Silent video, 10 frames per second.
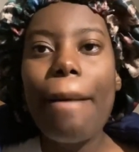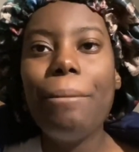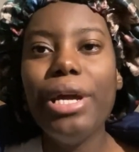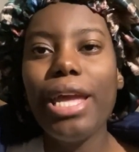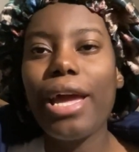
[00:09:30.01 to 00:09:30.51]

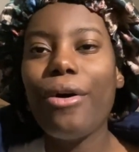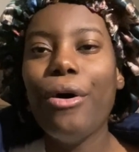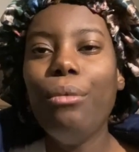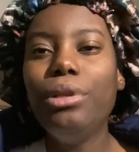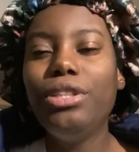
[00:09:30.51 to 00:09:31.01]
But yeah, I
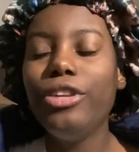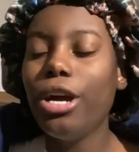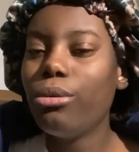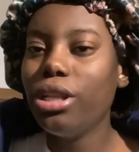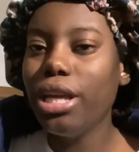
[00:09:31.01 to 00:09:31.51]
hope this
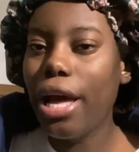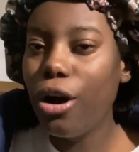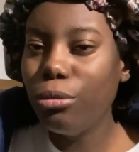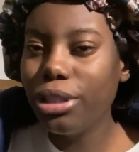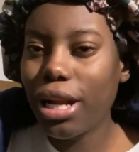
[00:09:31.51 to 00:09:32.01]
video really
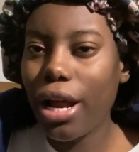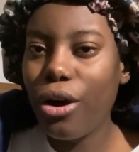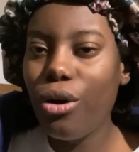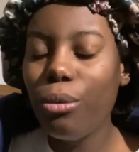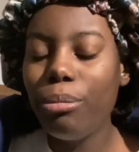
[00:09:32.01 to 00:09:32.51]
helped, and I
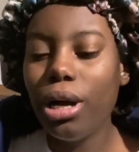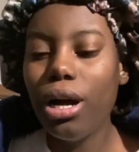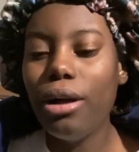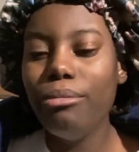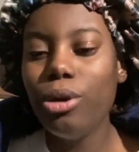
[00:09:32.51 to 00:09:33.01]
hope
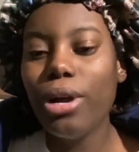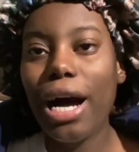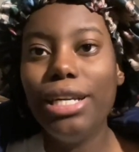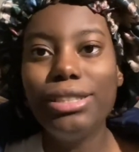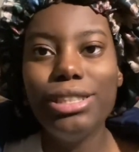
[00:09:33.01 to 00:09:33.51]
you
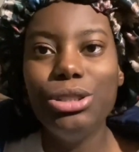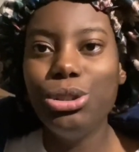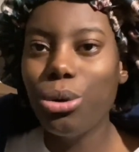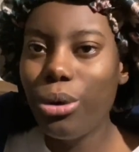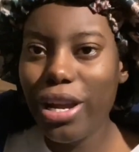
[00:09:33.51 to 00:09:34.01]
guys
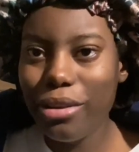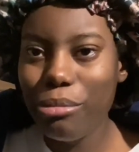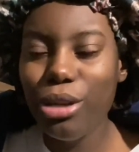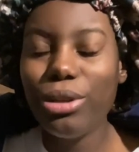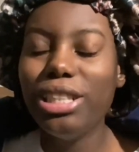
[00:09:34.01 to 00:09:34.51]
enjoyed
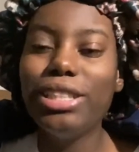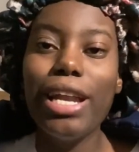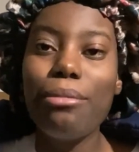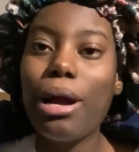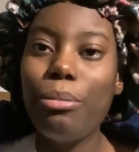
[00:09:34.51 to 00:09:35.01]
me
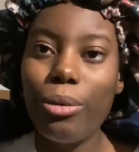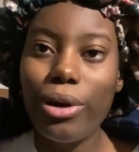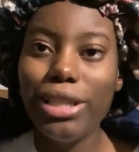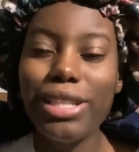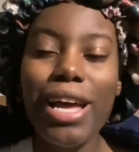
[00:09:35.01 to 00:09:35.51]
restating my
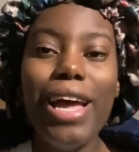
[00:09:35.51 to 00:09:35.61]
points.